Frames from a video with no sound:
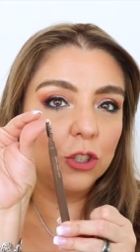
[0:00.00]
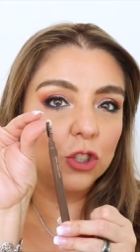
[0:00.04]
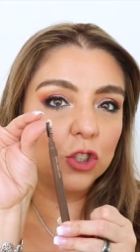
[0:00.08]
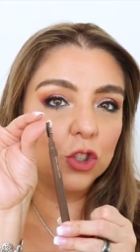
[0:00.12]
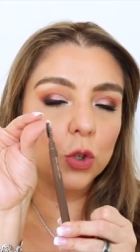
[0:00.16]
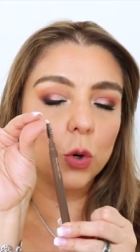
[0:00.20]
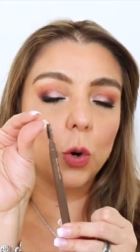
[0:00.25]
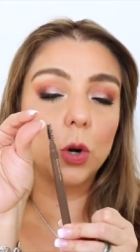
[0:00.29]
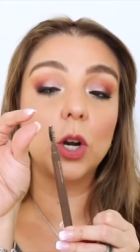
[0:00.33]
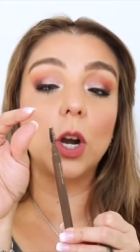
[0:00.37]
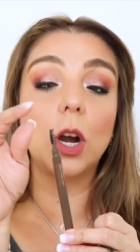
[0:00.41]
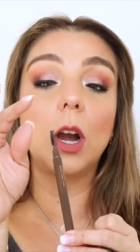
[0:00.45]
and
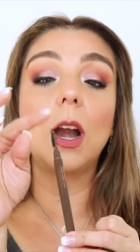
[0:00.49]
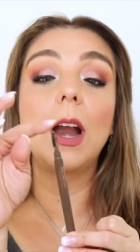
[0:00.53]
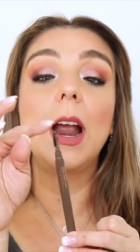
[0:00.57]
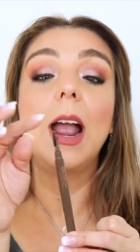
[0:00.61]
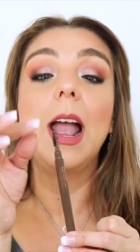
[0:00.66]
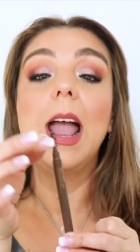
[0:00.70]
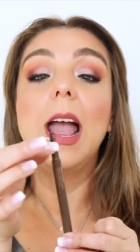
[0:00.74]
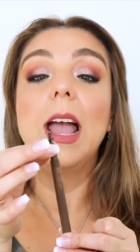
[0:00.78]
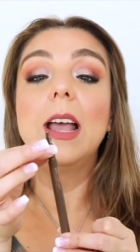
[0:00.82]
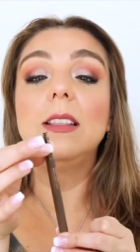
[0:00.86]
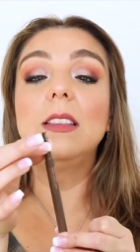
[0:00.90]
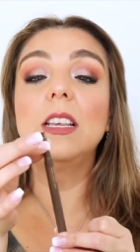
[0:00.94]
shorter.
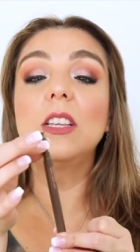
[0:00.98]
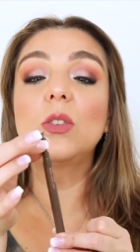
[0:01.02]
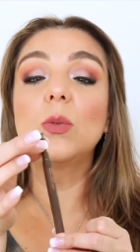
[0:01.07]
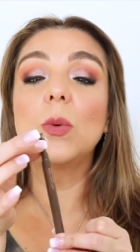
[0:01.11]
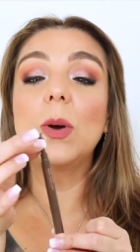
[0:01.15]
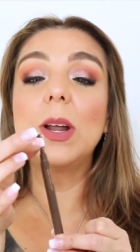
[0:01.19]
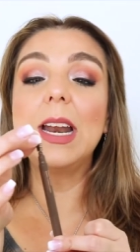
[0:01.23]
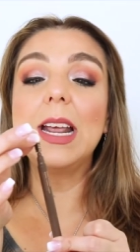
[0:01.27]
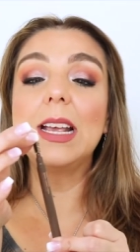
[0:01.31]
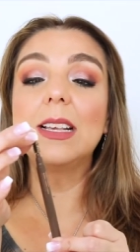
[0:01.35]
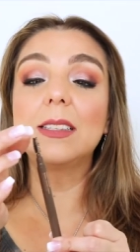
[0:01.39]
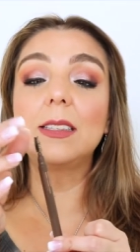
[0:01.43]
This
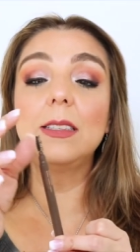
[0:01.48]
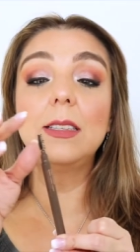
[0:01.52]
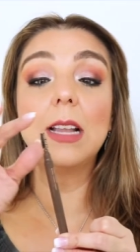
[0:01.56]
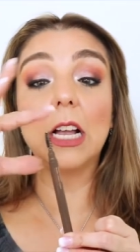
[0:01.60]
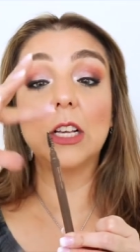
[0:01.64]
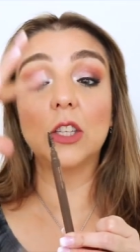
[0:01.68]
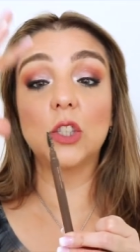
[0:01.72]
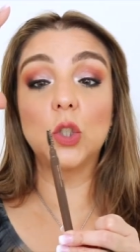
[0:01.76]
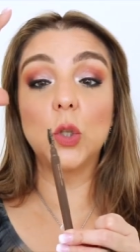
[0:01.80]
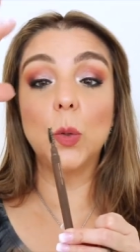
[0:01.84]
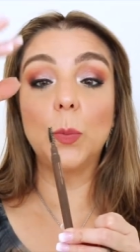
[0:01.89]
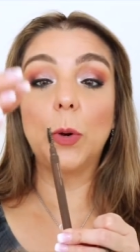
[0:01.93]
one is
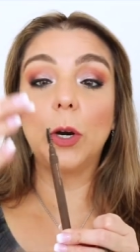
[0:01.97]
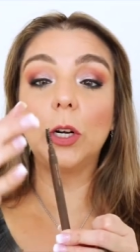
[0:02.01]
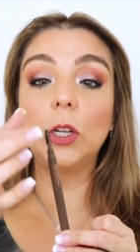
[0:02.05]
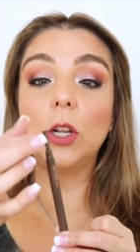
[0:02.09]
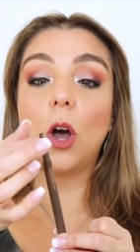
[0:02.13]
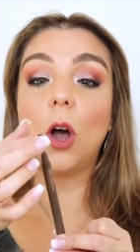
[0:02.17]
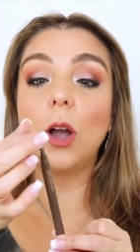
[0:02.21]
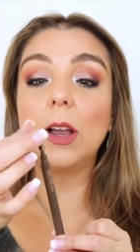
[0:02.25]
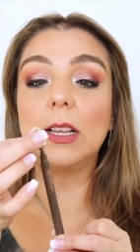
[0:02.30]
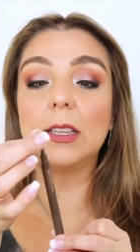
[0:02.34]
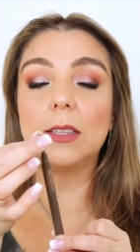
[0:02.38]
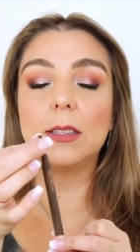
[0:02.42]
not super
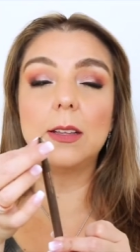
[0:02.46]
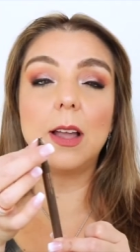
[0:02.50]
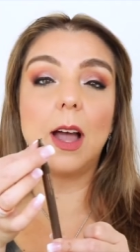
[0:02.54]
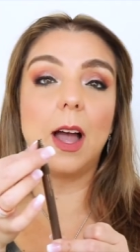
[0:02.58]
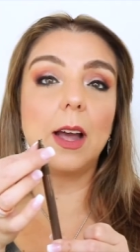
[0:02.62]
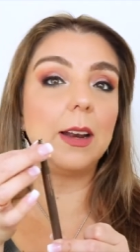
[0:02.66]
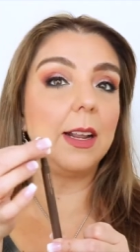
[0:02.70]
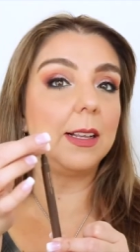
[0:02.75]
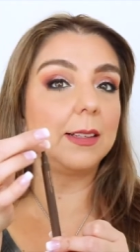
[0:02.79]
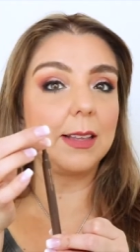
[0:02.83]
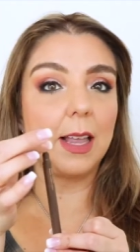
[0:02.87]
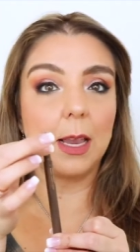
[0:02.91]
long, it's
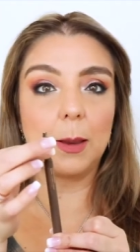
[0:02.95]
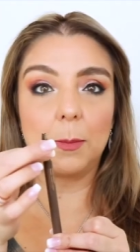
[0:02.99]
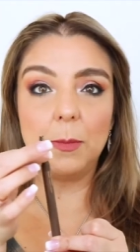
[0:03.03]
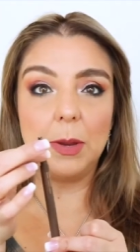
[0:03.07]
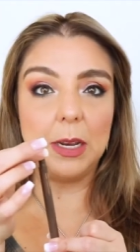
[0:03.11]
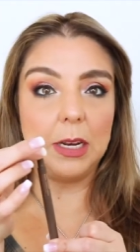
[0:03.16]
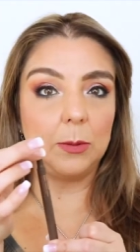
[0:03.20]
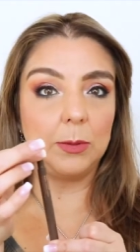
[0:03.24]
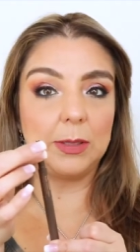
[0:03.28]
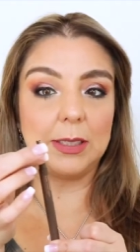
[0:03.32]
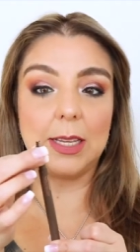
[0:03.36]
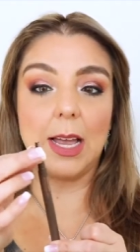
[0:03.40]
not, it's like
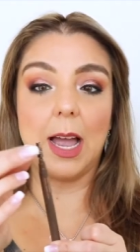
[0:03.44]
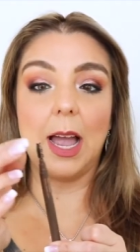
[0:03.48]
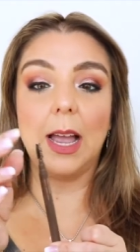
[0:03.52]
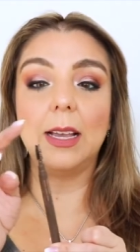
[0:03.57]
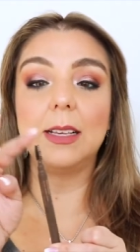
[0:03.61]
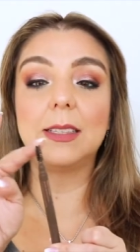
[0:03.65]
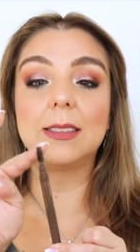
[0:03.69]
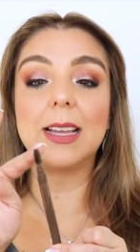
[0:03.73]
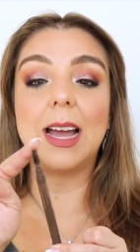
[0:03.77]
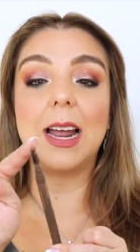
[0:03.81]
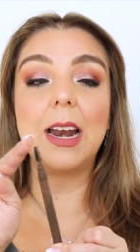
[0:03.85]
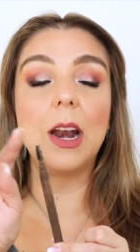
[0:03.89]
medium
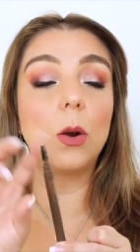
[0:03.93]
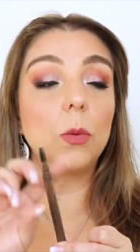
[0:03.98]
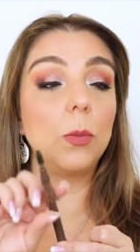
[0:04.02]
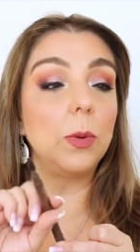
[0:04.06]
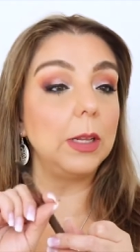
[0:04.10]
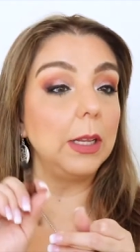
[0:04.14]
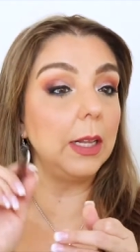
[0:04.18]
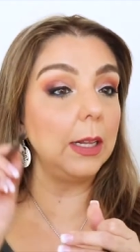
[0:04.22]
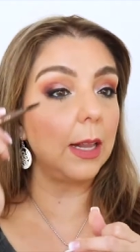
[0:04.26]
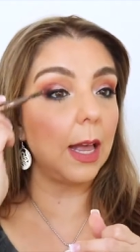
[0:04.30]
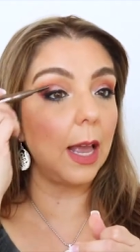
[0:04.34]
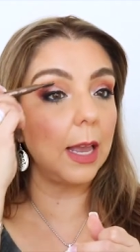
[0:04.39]
sized, and I
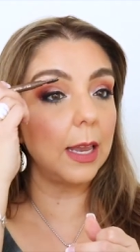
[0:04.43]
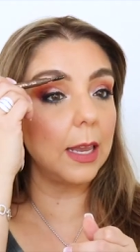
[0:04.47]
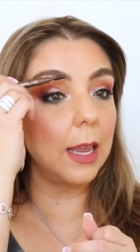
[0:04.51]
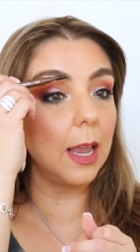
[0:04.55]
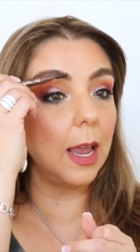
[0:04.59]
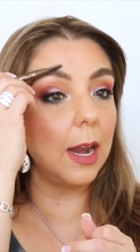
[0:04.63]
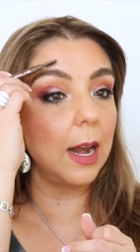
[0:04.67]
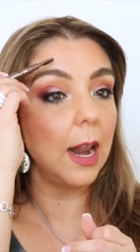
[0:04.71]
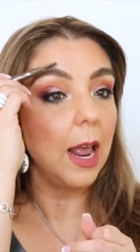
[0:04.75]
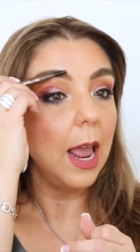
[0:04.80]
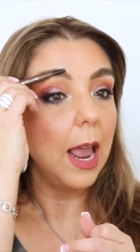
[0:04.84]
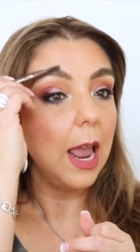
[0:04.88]
really like
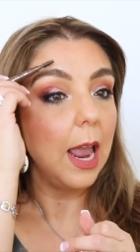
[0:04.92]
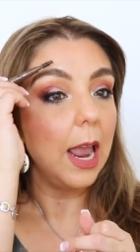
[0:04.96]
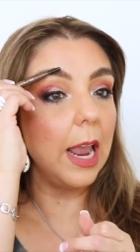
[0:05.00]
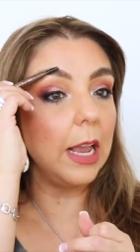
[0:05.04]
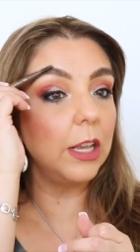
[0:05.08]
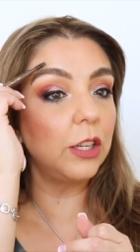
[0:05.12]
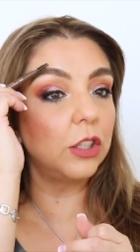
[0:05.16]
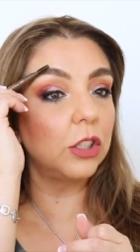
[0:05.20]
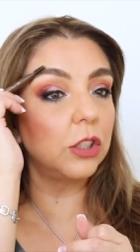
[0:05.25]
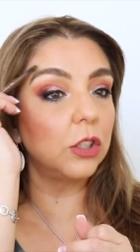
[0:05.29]
it. It's